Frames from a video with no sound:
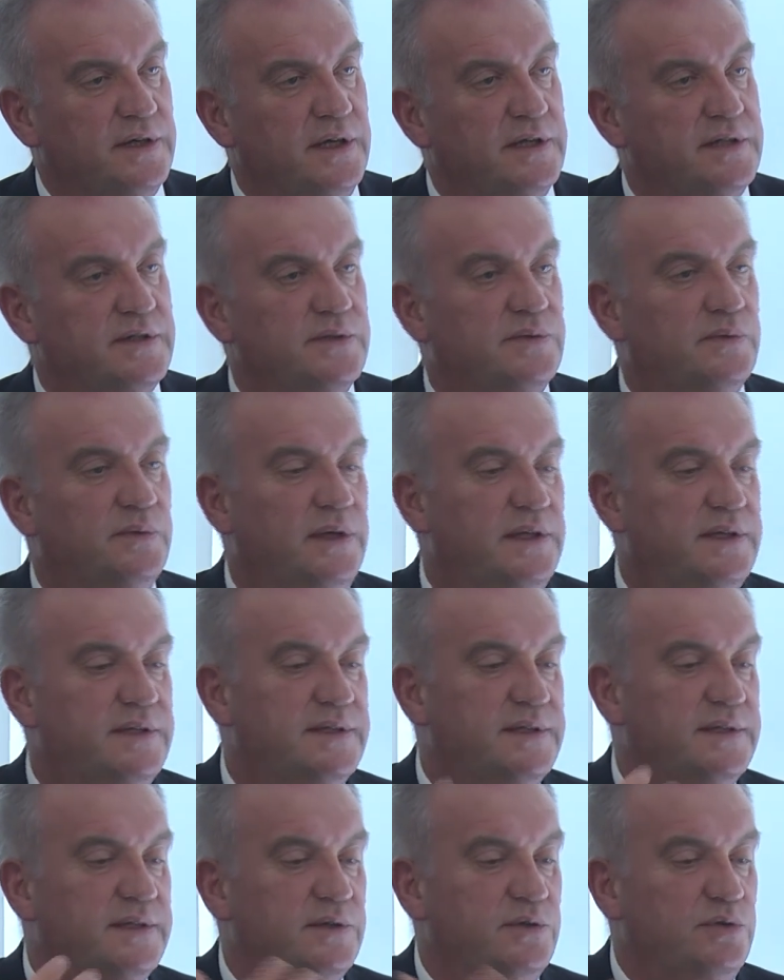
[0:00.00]
rates?
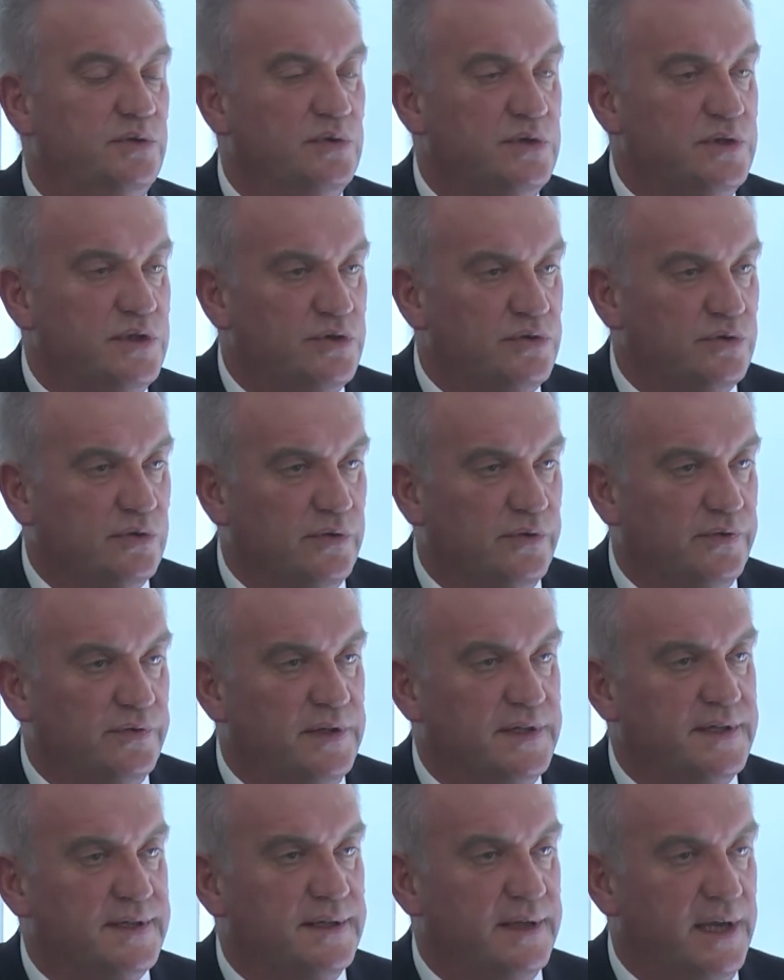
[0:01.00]
What's the usage of
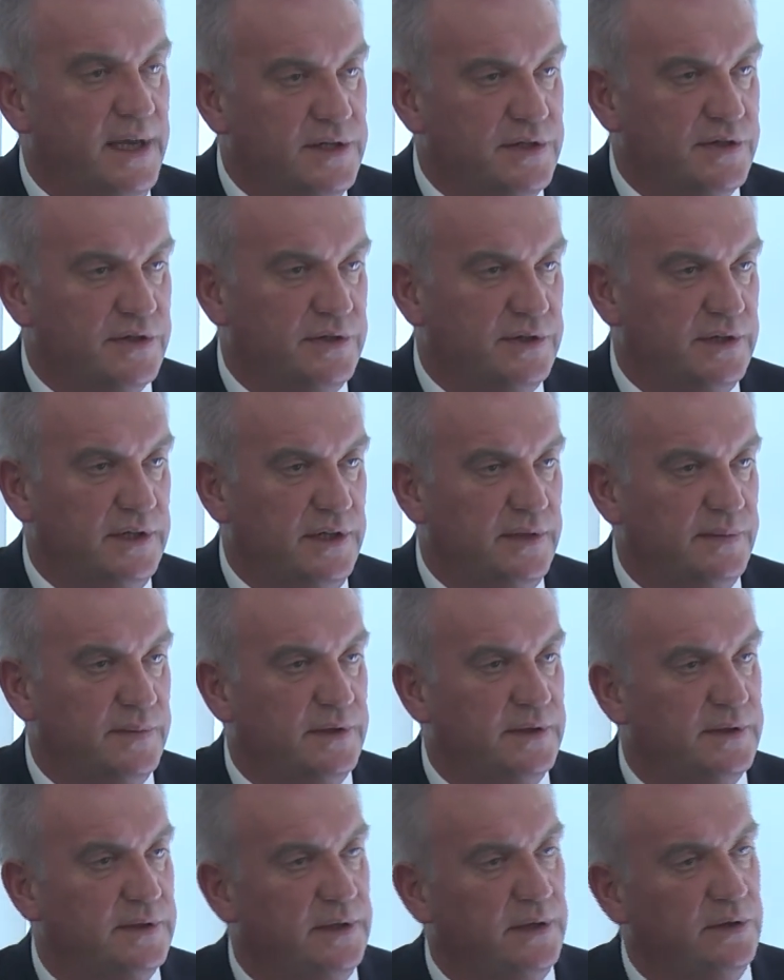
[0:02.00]
this laser treatment